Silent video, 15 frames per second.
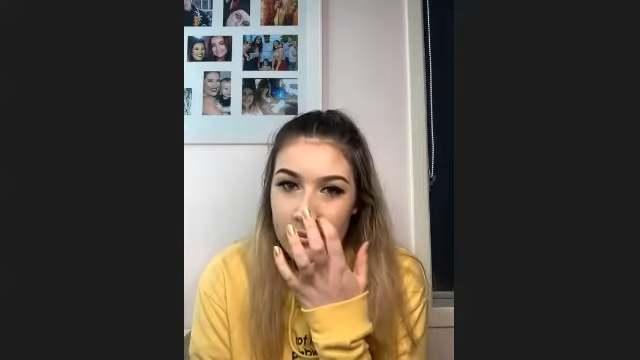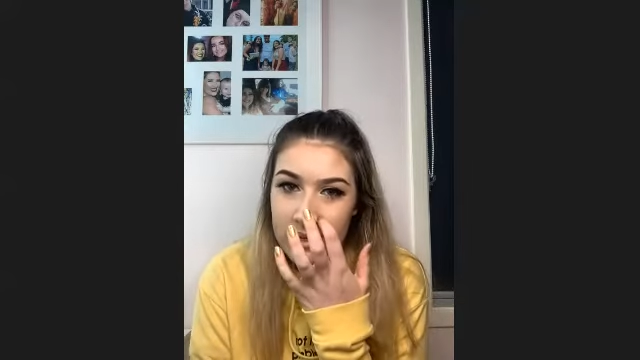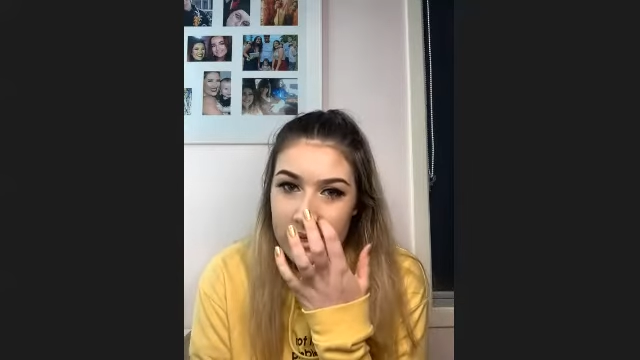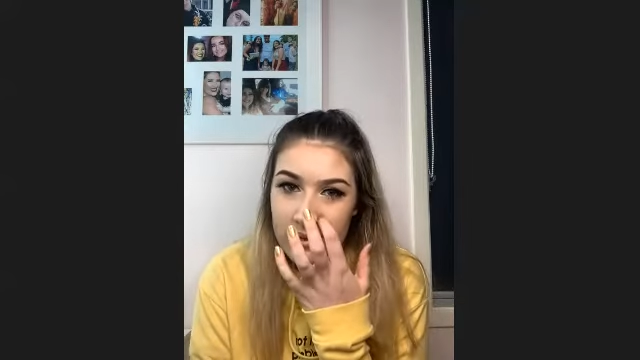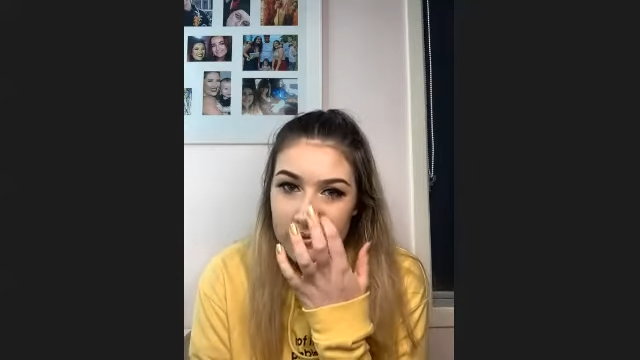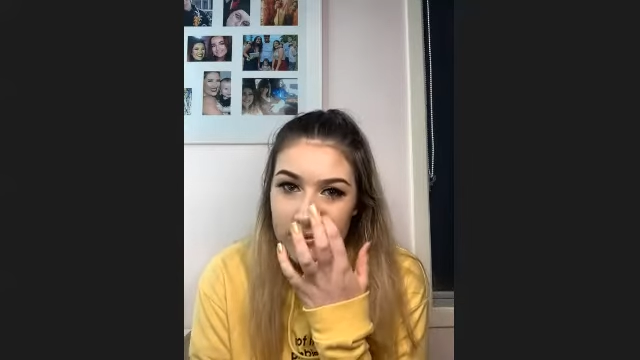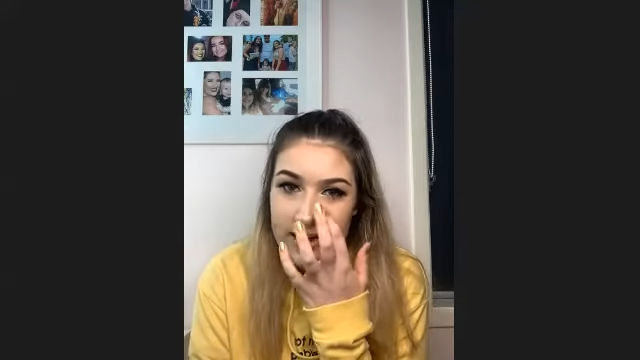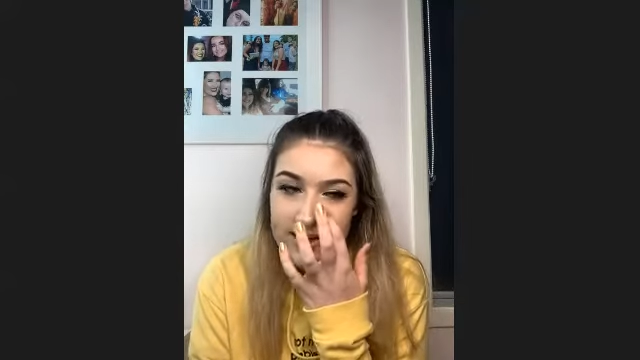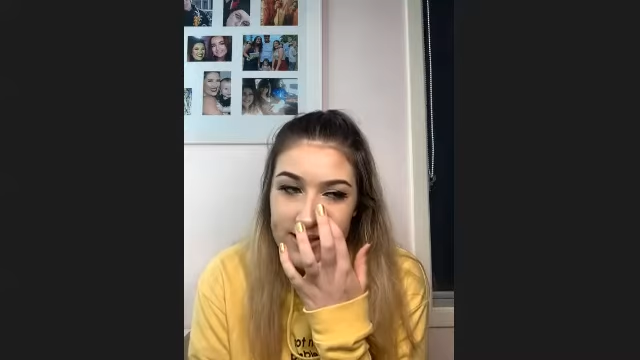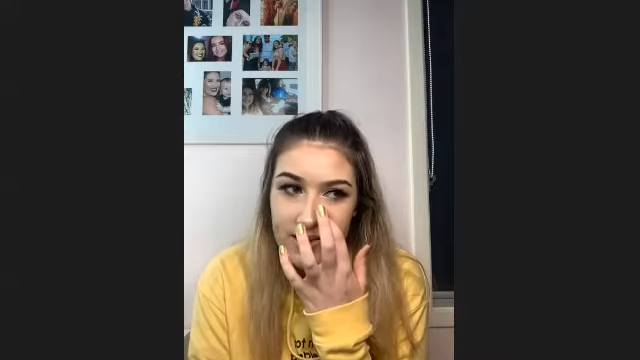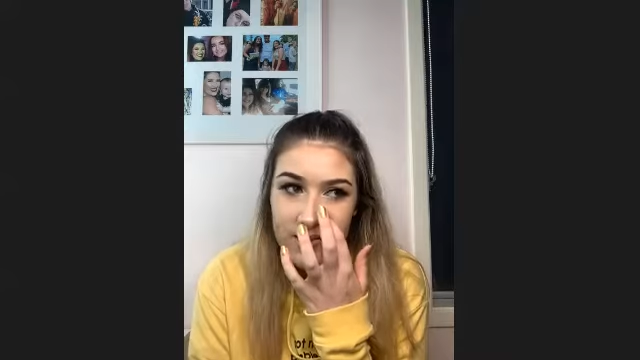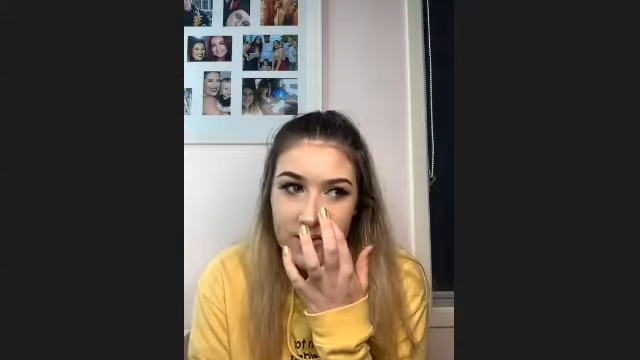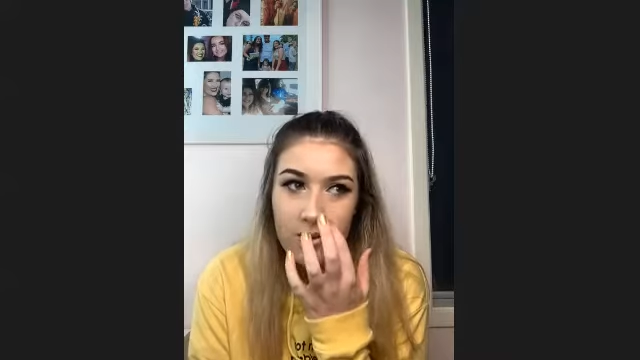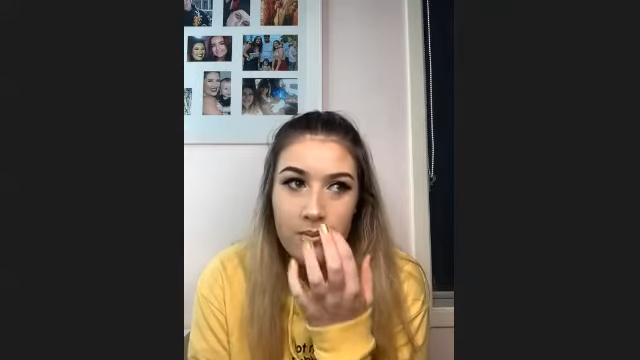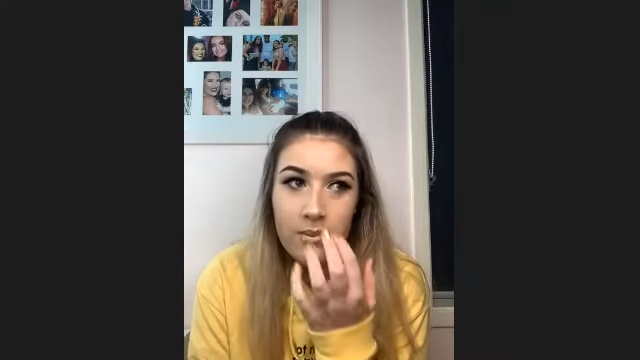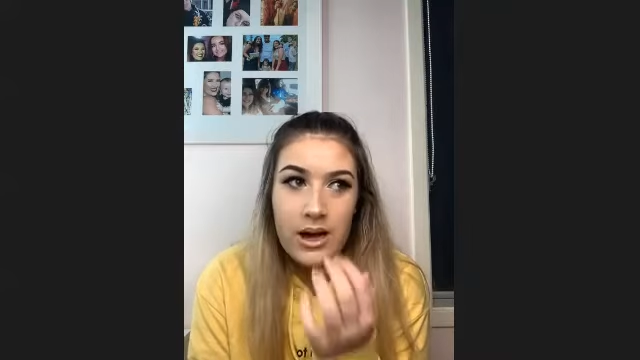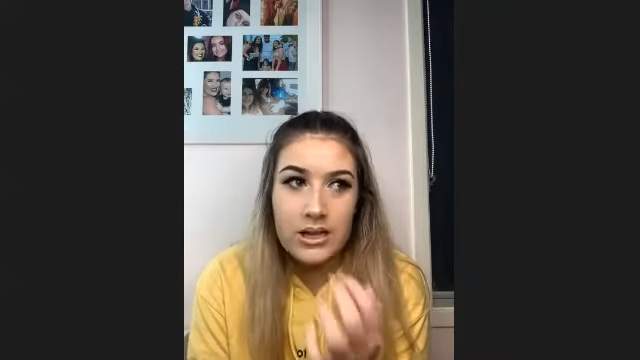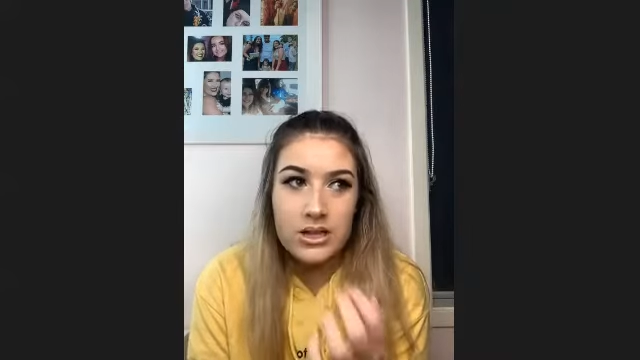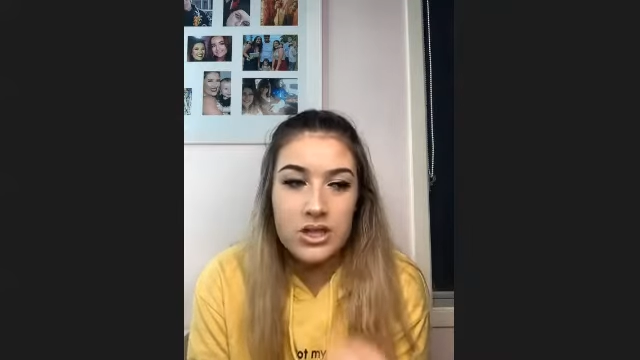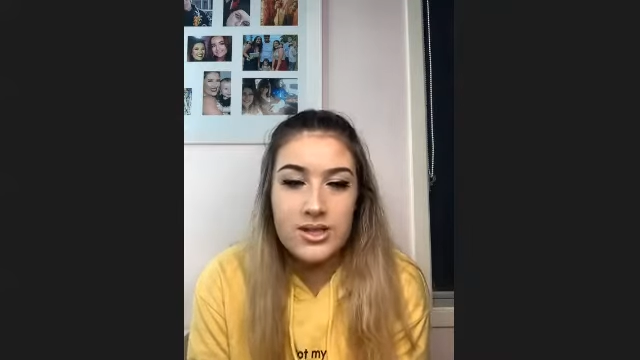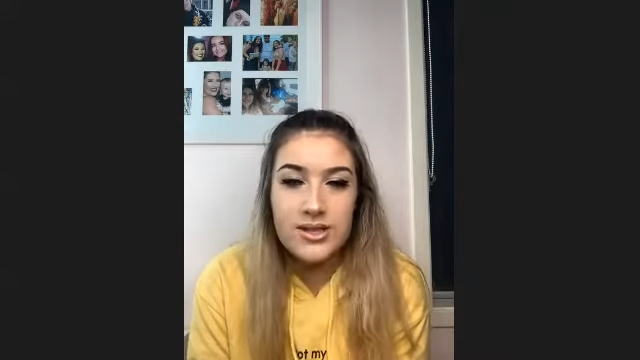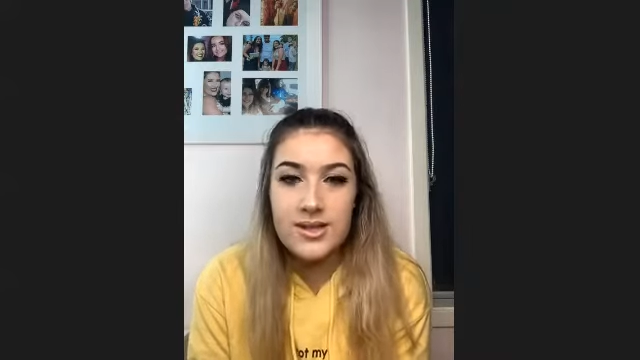but the rest of them are
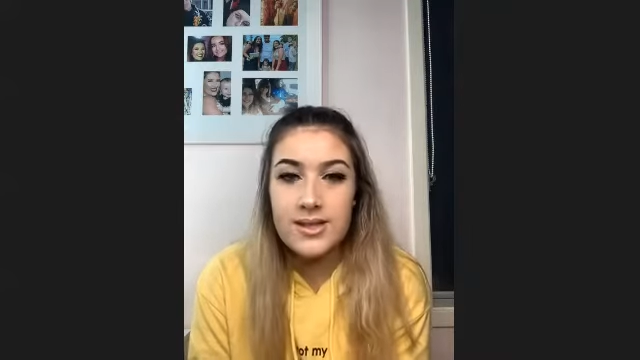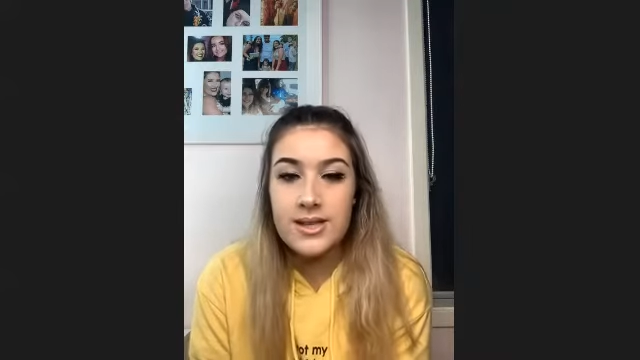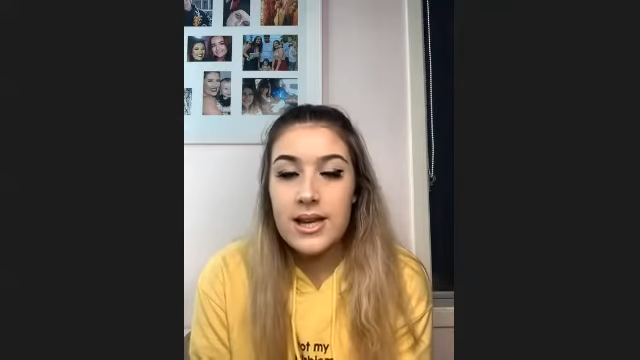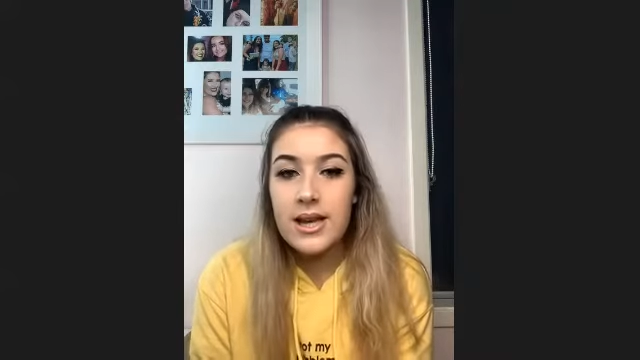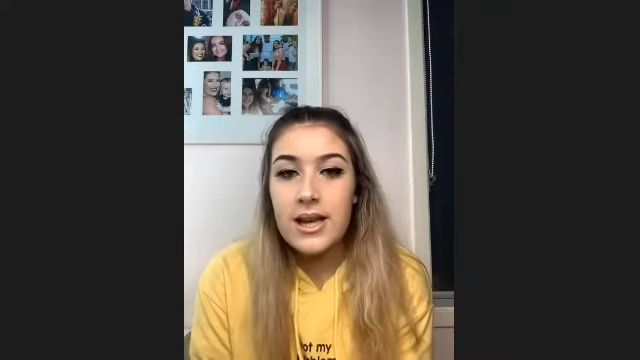just